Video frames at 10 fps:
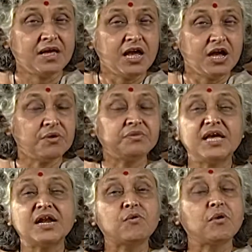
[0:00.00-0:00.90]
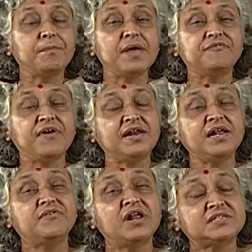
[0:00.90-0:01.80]
You know, there could be very
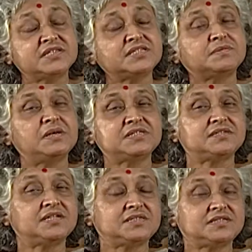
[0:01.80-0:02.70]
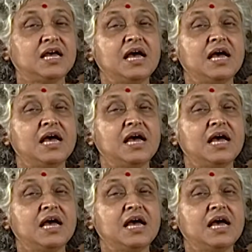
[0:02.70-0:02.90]
racist messages